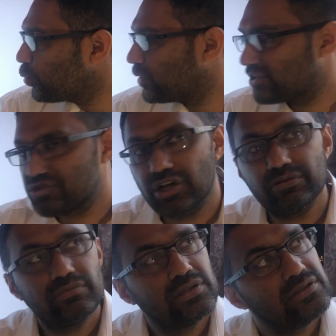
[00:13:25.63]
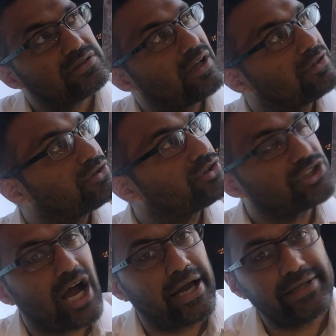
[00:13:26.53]
when the sun starts to
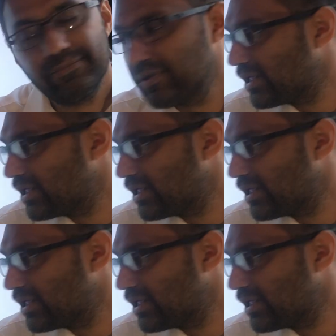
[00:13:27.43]
shine,